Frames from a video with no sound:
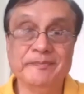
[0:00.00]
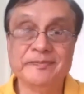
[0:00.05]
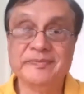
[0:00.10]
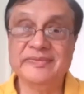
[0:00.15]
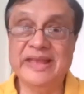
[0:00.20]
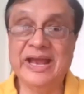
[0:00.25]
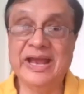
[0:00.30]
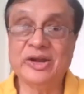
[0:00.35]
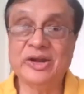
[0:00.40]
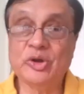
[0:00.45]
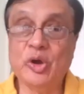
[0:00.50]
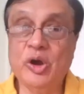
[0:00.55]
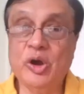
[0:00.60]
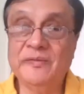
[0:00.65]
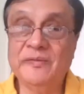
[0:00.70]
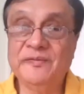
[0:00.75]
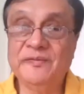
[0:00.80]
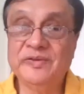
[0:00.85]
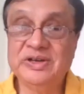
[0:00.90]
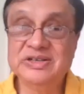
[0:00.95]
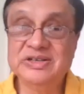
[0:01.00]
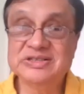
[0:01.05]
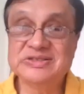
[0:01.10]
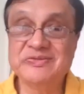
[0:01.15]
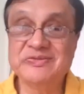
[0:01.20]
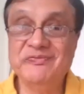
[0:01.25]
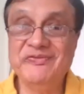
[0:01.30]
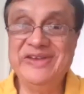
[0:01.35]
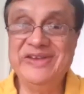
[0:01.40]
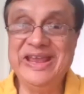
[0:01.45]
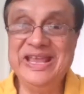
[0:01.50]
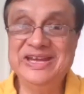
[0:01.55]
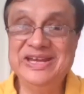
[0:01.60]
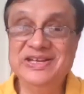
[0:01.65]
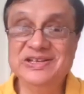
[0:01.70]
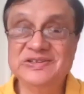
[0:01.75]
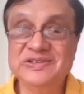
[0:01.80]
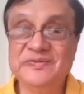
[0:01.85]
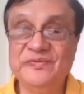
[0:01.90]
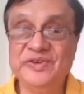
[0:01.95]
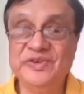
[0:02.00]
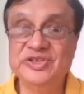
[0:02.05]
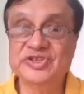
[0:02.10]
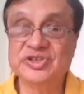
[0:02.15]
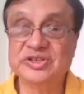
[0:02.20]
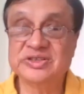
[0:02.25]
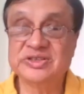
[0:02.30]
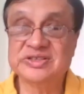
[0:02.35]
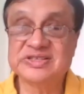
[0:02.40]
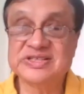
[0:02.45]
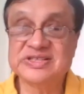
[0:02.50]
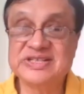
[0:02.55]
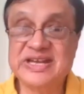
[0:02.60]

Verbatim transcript: that offers various features